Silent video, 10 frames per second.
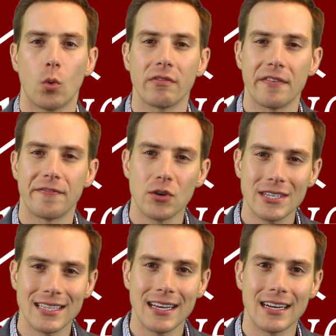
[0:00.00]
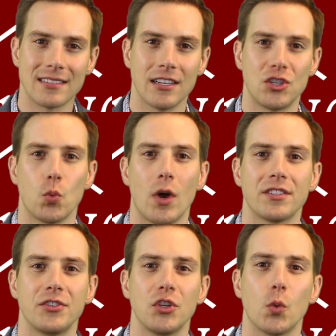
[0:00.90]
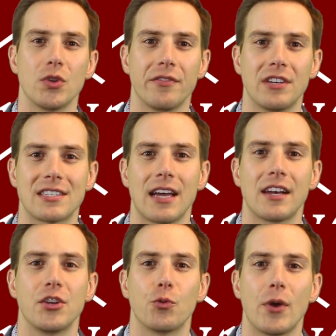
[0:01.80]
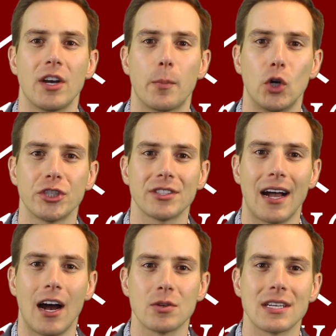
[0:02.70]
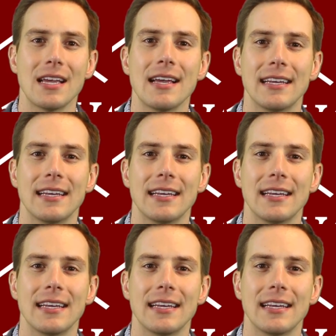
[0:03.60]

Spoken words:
One of the first things that you want to do when you've decided you're ready to purchase a house